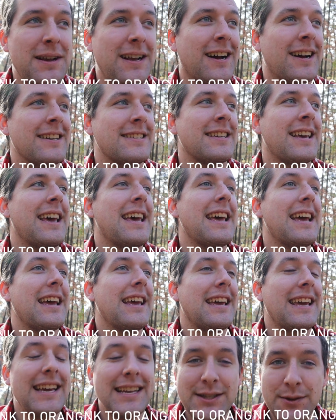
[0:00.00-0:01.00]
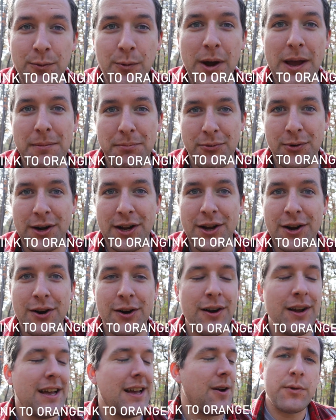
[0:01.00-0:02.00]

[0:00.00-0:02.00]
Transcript: because it's way prettier.